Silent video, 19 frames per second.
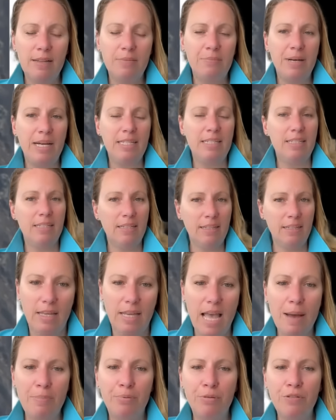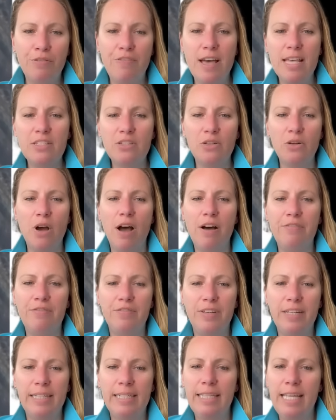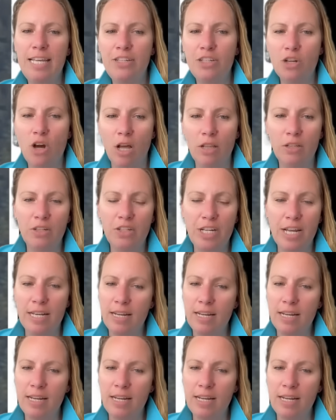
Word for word: But a professor of glaciology,